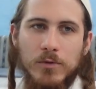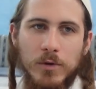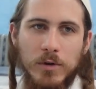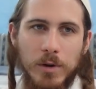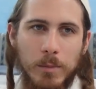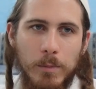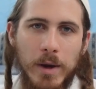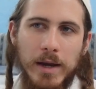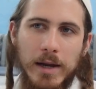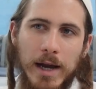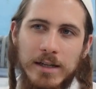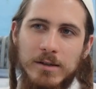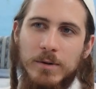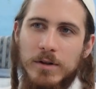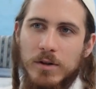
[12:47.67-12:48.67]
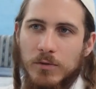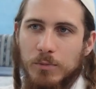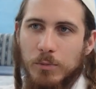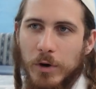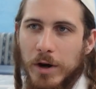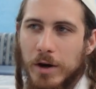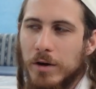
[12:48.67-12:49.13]
the main aspect of
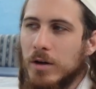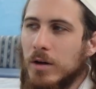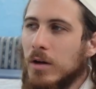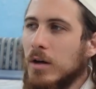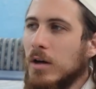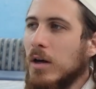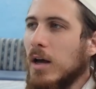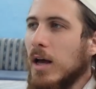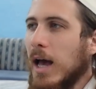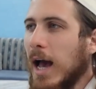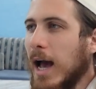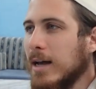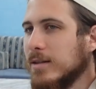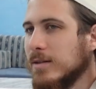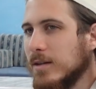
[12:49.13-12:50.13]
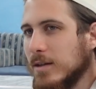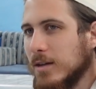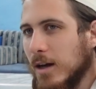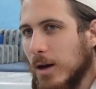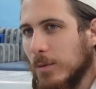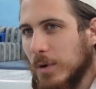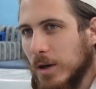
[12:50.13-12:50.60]
prayer has to
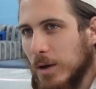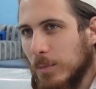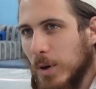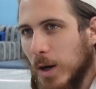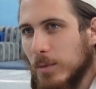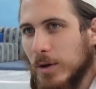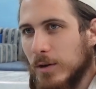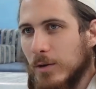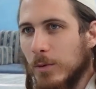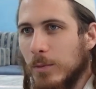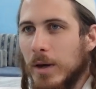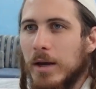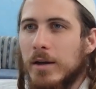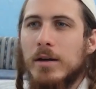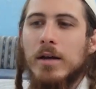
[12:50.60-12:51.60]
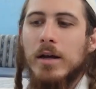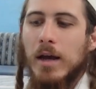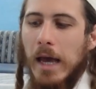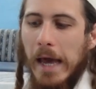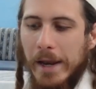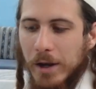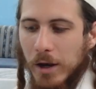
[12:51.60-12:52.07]
come in a public domain
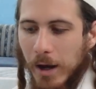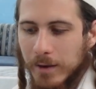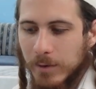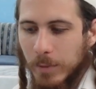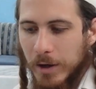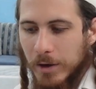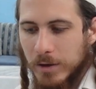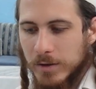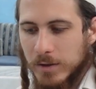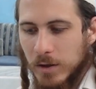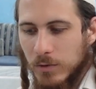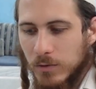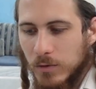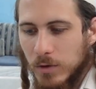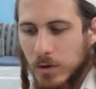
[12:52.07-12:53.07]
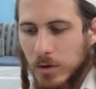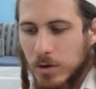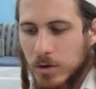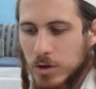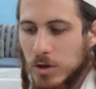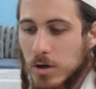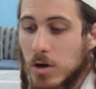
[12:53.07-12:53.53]
and not by yourself. It